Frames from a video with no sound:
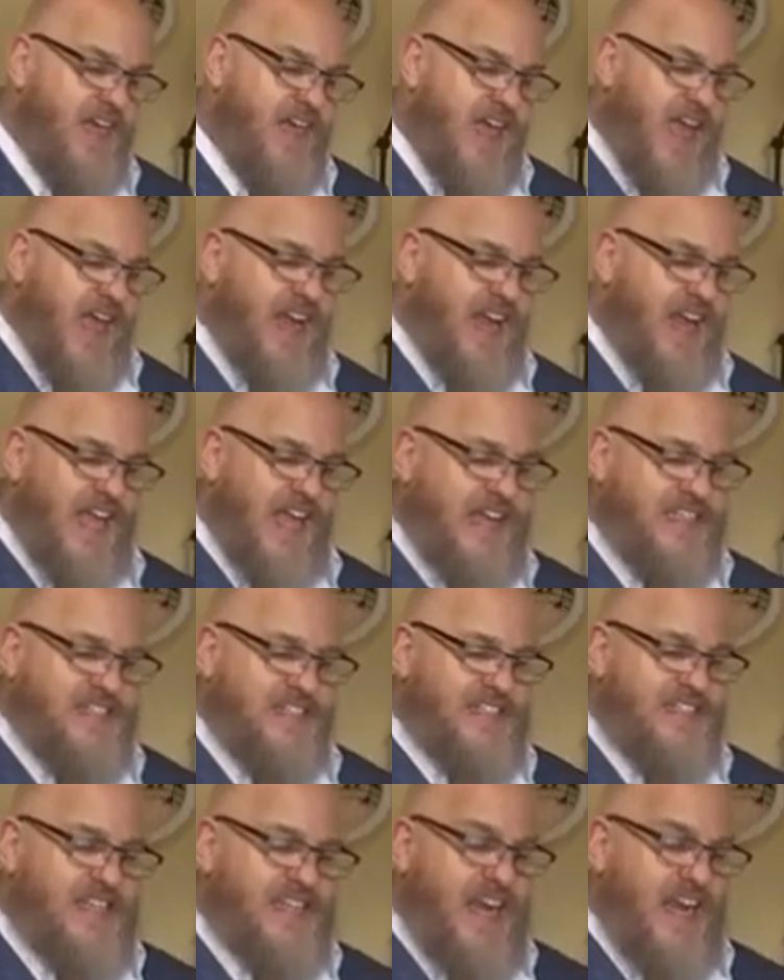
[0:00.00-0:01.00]
and I can
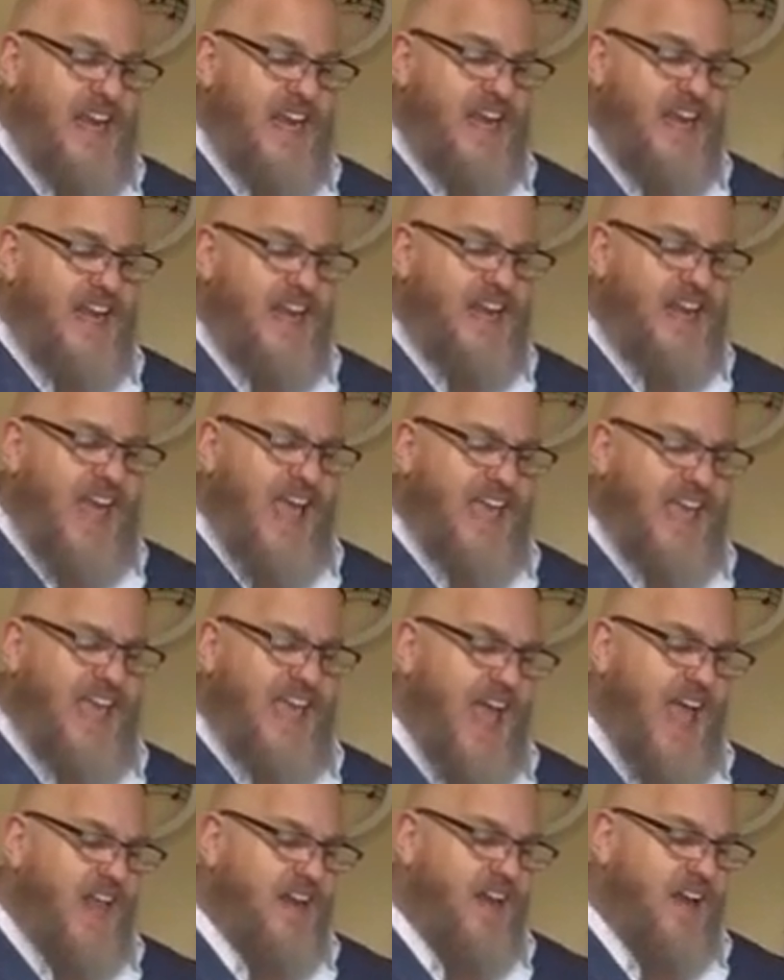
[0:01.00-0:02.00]
sing and I
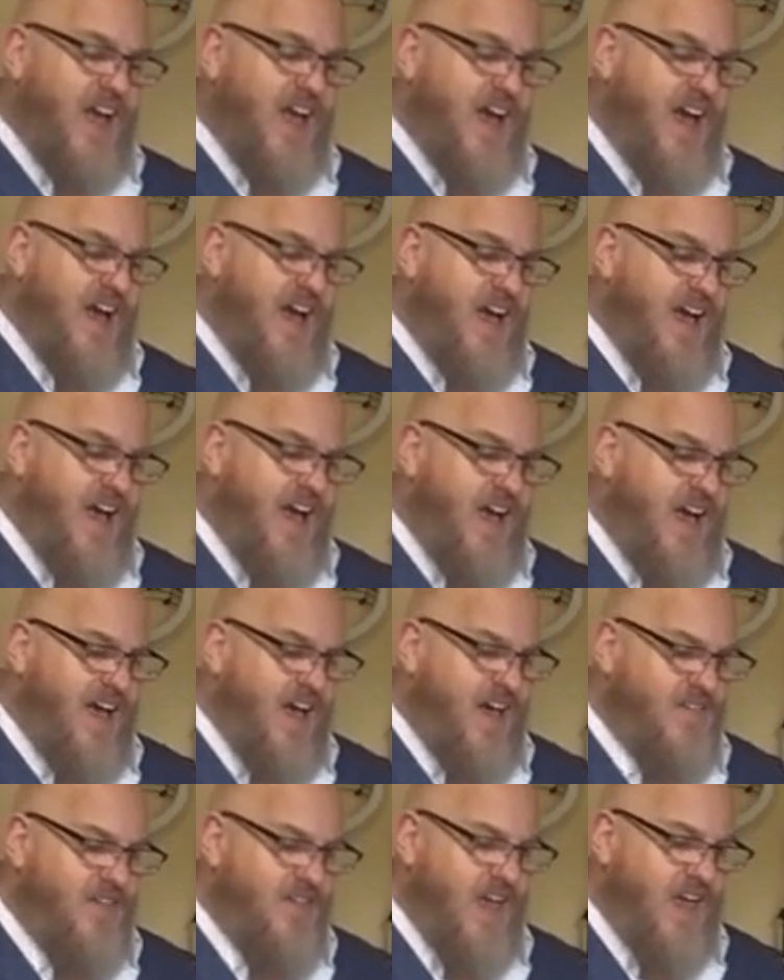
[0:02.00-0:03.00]
can
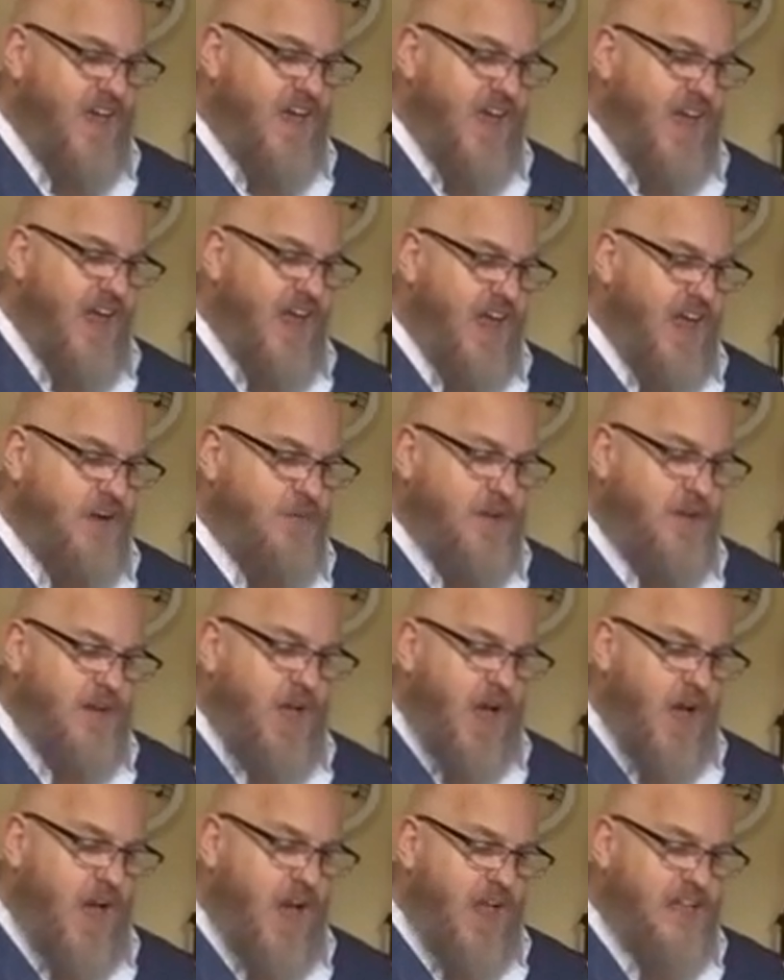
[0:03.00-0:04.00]
love, and when
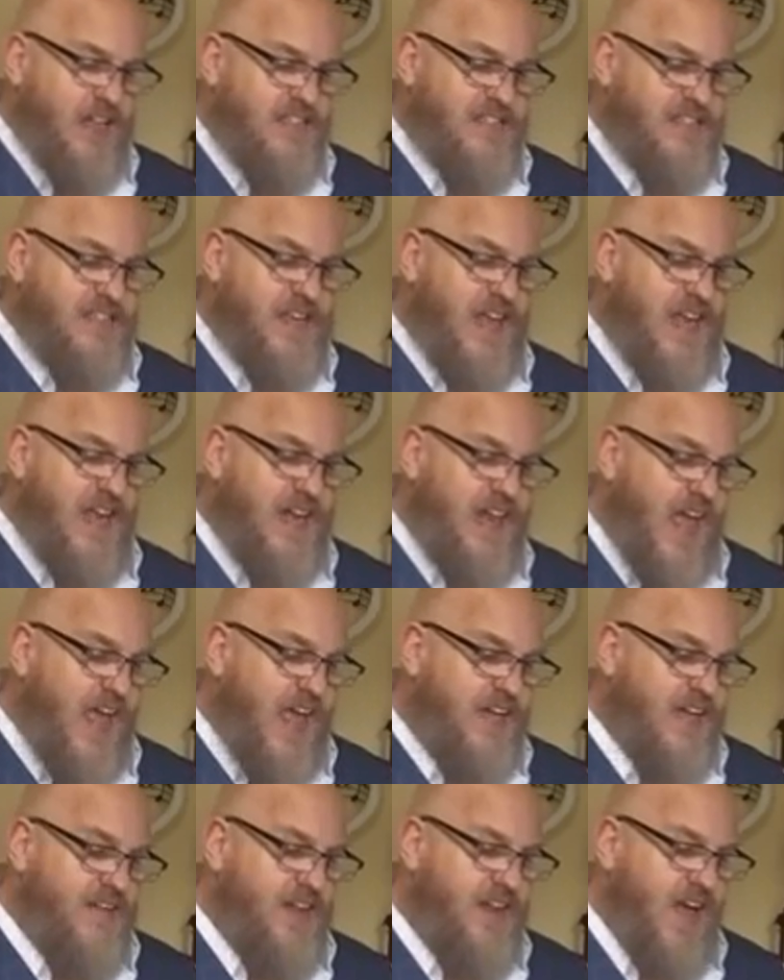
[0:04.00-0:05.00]
all is said
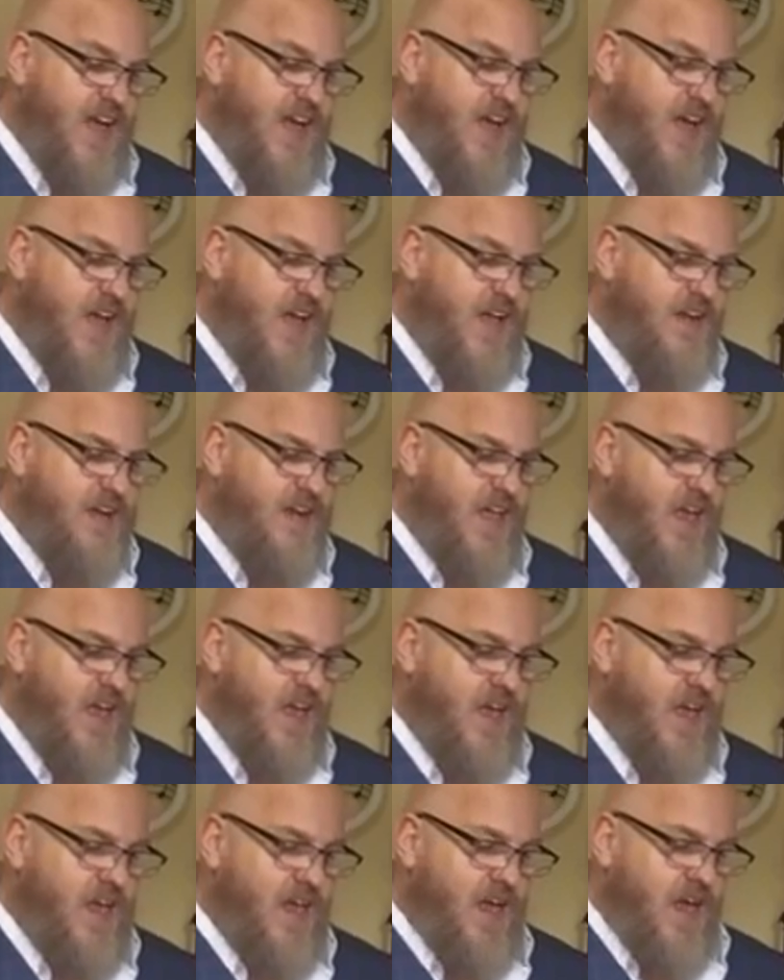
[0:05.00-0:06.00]
and done,
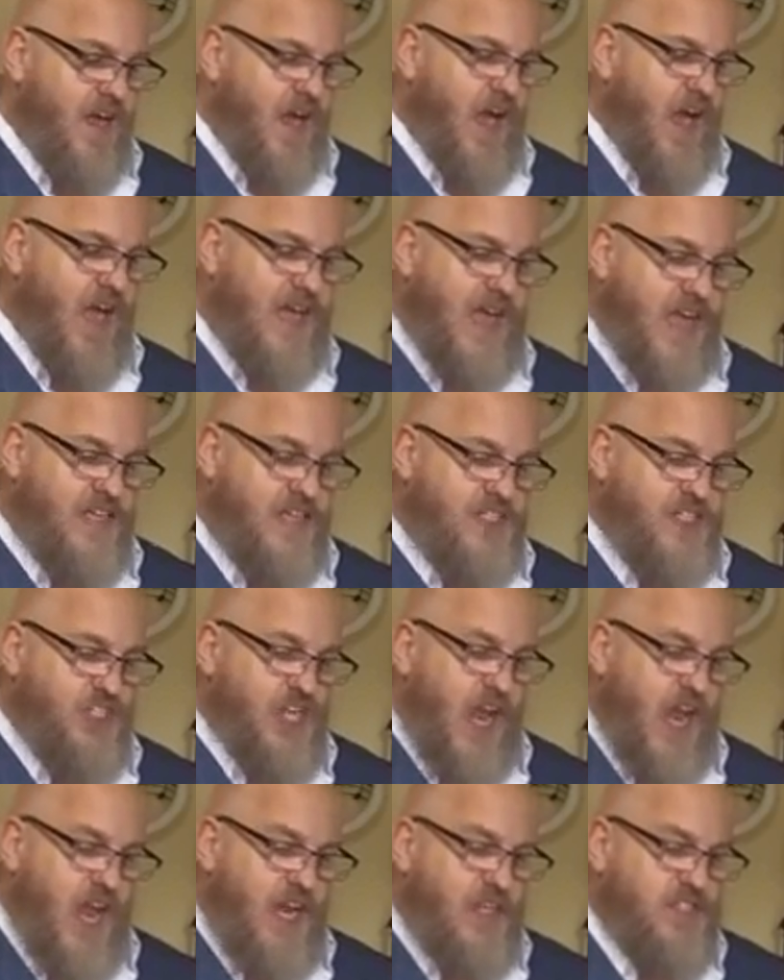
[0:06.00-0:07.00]
I can
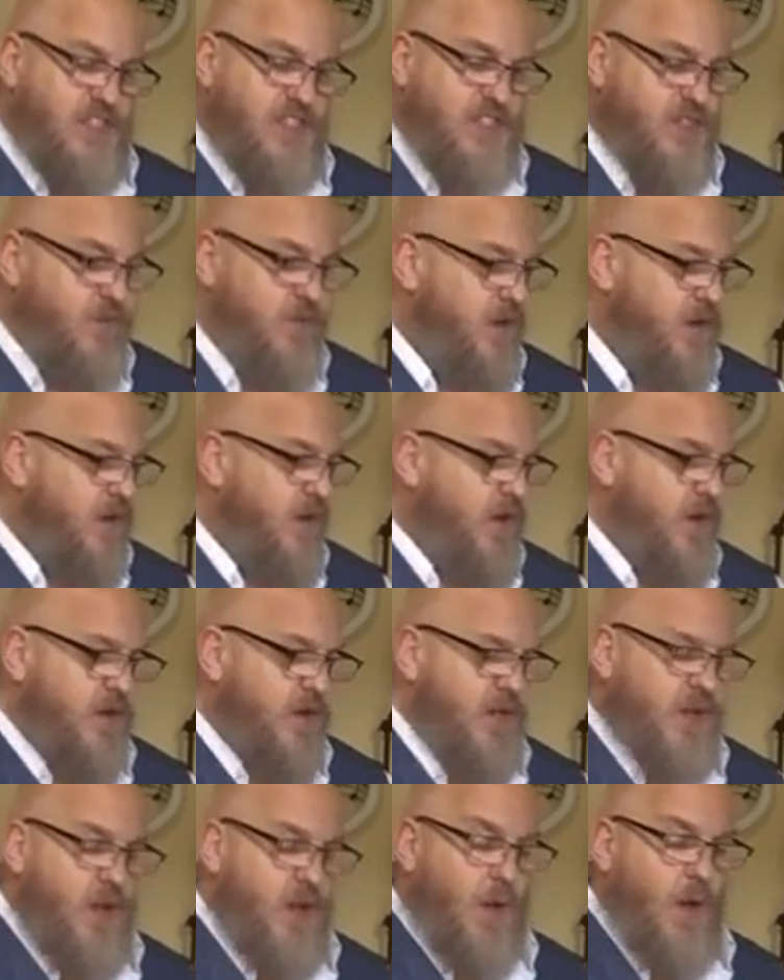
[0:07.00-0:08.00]
change the world
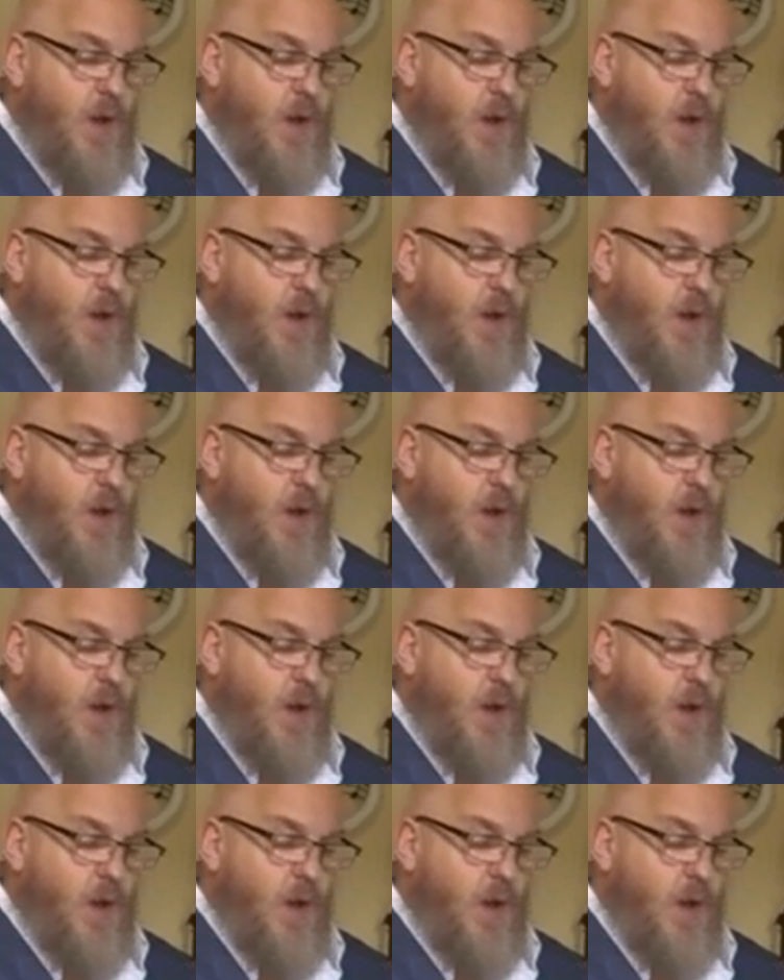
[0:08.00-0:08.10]
alone,